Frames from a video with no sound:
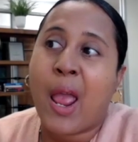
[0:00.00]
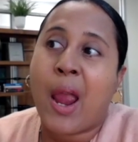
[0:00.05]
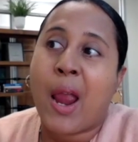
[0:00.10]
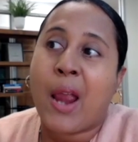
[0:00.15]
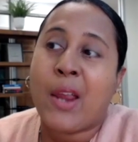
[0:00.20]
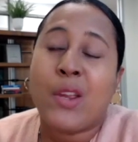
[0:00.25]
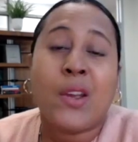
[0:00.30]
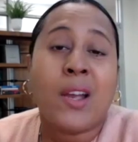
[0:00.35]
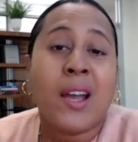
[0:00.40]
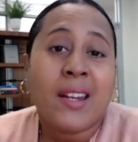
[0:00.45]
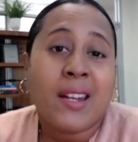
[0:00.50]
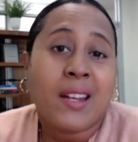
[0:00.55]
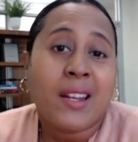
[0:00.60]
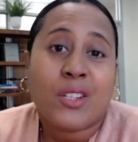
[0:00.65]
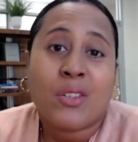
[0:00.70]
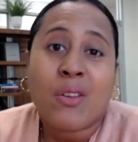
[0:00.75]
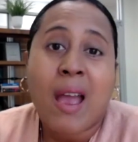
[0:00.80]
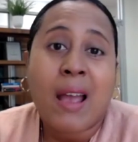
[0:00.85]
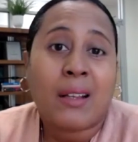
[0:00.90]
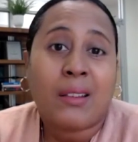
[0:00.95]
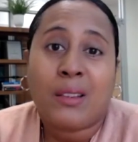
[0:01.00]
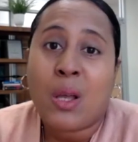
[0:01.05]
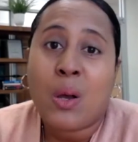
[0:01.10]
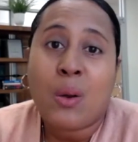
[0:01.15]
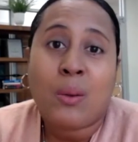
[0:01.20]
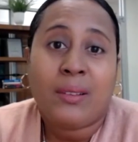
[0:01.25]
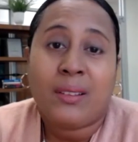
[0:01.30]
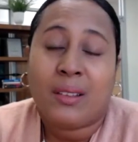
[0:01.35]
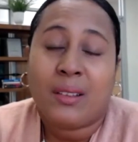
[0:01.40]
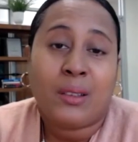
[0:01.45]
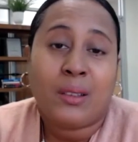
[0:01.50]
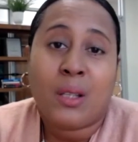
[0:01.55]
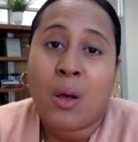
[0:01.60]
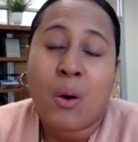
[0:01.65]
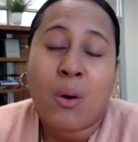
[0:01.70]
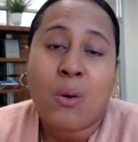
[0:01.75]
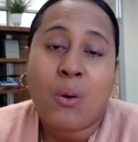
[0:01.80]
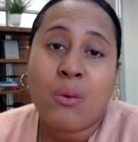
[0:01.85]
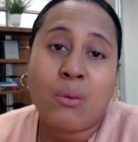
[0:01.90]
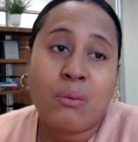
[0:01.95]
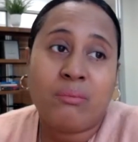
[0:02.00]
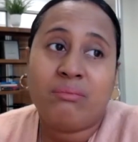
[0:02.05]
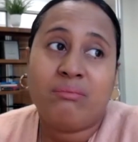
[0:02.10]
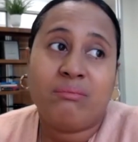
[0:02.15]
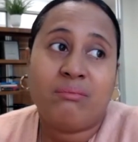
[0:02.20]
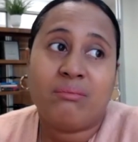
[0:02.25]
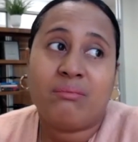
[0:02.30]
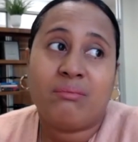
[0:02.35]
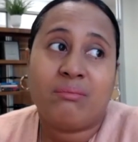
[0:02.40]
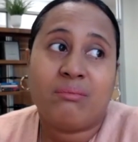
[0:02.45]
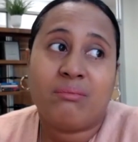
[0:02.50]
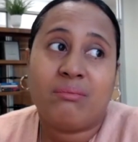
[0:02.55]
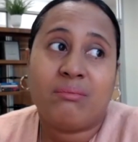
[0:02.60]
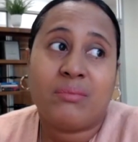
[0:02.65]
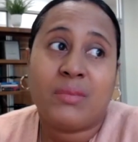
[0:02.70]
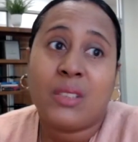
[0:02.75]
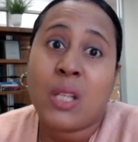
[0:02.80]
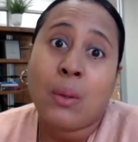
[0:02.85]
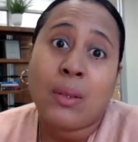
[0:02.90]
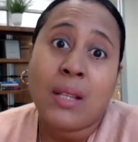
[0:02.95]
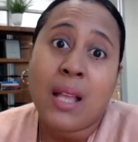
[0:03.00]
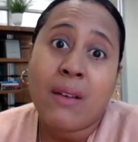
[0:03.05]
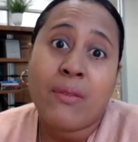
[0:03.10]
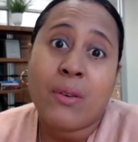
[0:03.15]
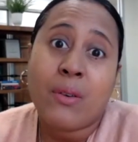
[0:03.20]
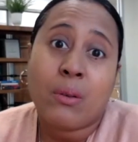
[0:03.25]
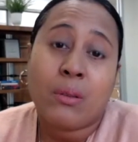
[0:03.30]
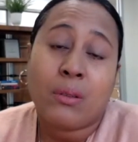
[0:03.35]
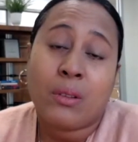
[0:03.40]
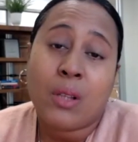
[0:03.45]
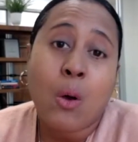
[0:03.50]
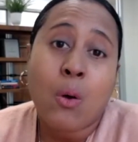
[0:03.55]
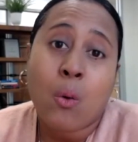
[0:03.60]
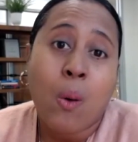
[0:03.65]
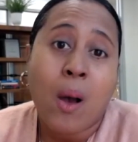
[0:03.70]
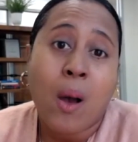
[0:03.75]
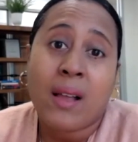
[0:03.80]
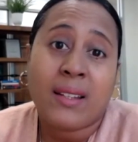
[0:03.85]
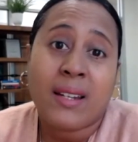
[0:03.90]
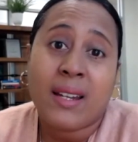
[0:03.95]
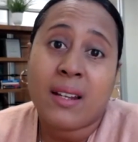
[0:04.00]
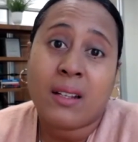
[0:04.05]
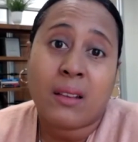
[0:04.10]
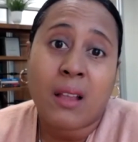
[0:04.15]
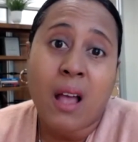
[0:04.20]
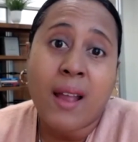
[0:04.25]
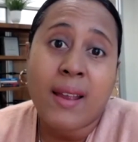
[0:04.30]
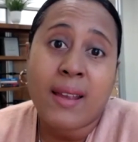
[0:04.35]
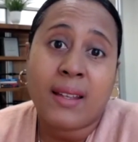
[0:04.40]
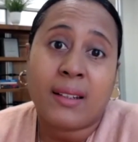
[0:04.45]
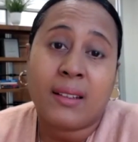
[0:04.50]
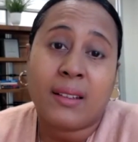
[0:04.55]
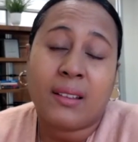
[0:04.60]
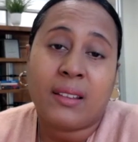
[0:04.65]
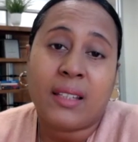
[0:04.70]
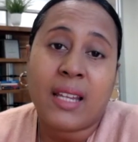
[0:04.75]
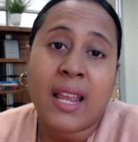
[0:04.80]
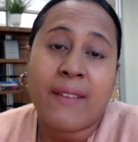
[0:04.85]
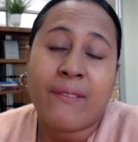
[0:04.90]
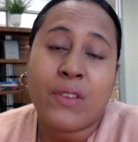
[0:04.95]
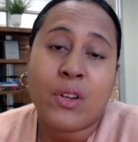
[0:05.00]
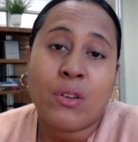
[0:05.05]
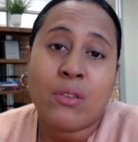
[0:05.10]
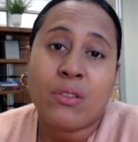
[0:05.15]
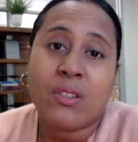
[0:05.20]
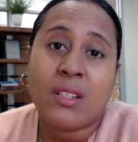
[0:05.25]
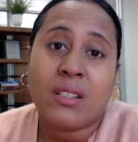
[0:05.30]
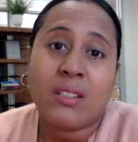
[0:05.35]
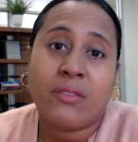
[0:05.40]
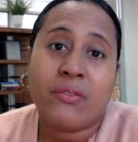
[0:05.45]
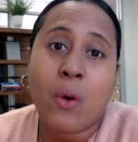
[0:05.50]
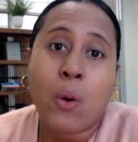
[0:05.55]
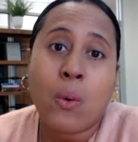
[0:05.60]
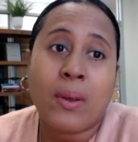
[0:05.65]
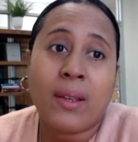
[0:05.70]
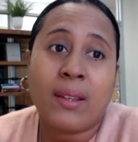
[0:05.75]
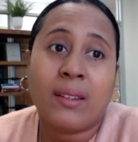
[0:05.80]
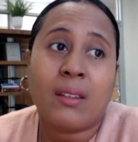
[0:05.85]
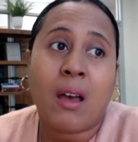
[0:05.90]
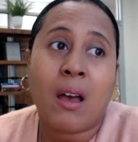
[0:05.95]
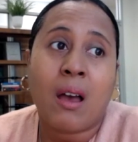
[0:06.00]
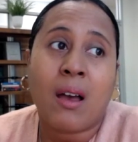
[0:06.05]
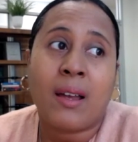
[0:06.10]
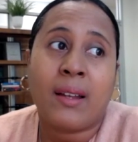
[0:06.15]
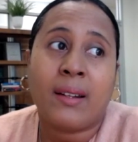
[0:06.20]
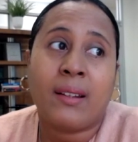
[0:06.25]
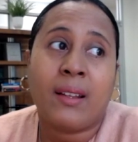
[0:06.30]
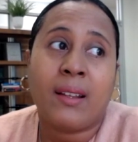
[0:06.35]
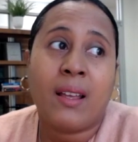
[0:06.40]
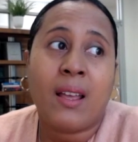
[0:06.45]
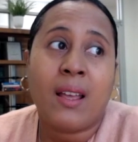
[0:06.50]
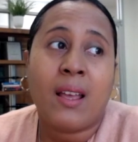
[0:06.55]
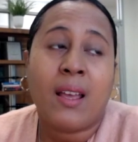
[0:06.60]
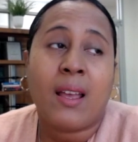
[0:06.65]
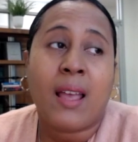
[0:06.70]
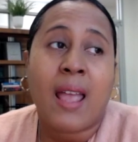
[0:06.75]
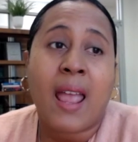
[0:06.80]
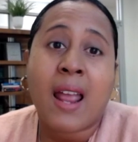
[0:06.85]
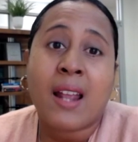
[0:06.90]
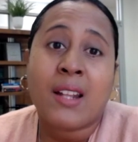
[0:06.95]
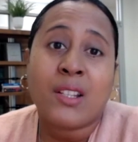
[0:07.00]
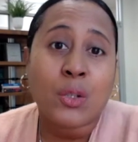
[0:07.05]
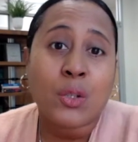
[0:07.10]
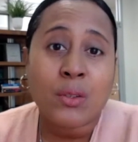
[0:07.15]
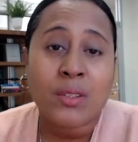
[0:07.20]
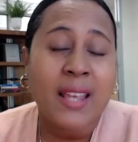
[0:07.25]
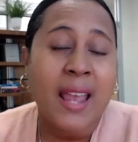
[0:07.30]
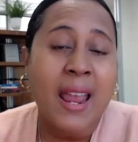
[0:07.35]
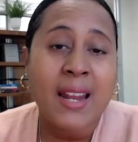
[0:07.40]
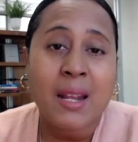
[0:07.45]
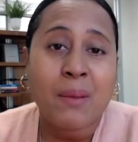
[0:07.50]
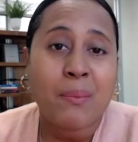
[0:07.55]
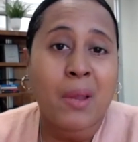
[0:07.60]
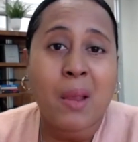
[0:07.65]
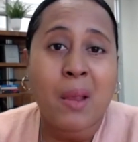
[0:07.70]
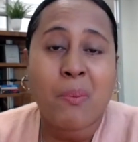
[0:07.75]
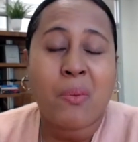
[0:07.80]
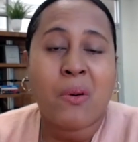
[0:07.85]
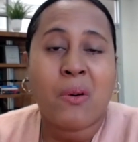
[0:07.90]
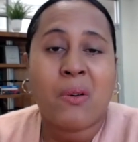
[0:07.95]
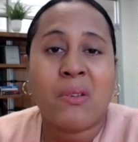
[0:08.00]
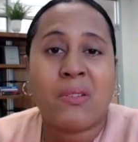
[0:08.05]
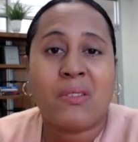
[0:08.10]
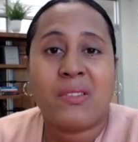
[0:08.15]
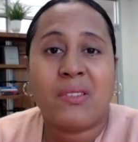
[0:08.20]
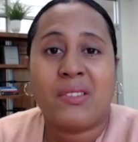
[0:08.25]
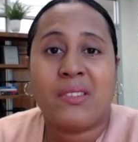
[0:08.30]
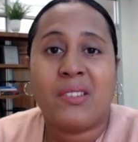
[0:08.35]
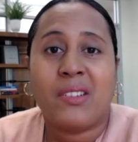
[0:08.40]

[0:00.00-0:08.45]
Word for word: you're going to attract low, low, low level, low quality clients if you're just focused on entertaining people